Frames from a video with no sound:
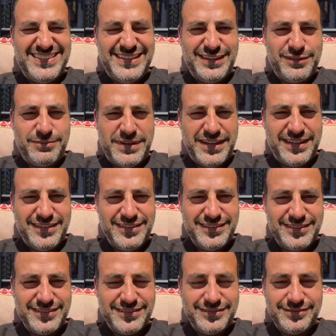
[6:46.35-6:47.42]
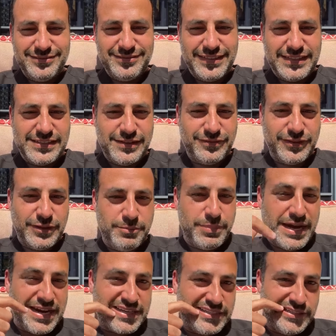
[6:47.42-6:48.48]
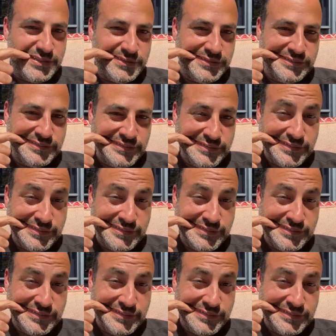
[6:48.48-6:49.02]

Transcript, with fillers: Teeth are mine, except for the back two.